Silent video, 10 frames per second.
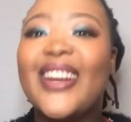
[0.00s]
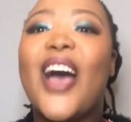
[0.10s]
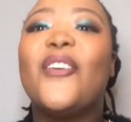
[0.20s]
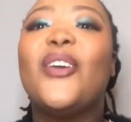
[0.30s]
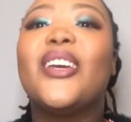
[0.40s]
on
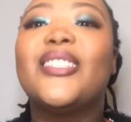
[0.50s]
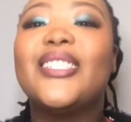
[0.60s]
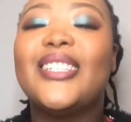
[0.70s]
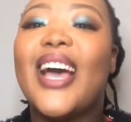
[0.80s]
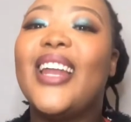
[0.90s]
how you can
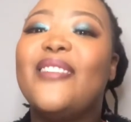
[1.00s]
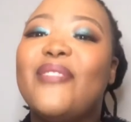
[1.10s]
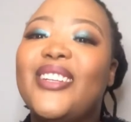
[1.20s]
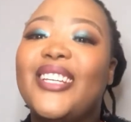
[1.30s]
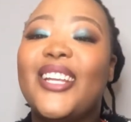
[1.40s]
style and
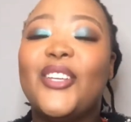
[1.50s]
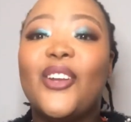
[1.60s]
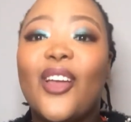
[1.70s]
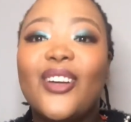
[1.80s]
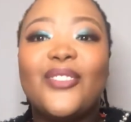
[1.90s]
maintain
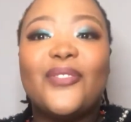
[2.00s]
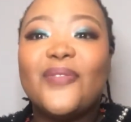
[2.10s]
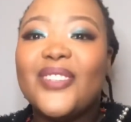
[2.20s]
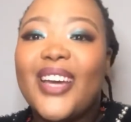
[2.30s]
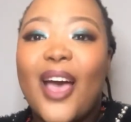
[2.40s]
your locks
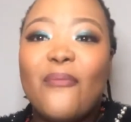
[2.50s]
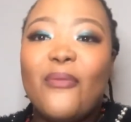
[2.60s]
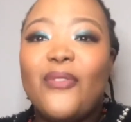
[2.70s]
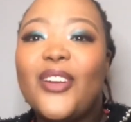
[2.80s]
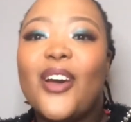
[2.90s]
from the
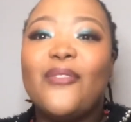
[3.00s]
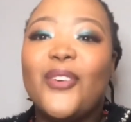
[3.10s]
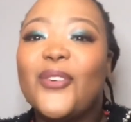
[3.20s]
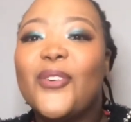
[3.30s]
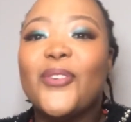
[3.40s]
comfort of
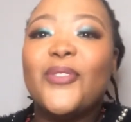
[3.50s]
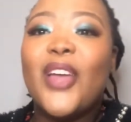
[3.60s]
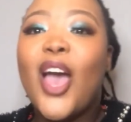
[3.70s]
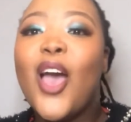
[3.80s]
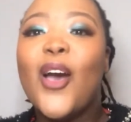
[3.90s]
your
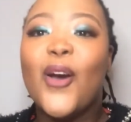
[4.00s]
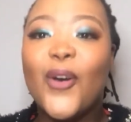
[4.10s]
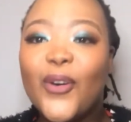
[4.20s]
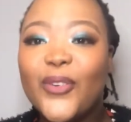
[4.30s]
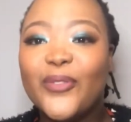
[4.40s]
own
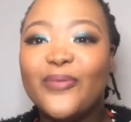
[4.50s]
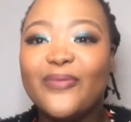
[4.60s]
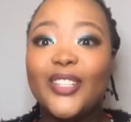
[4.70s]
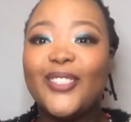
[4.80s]
home.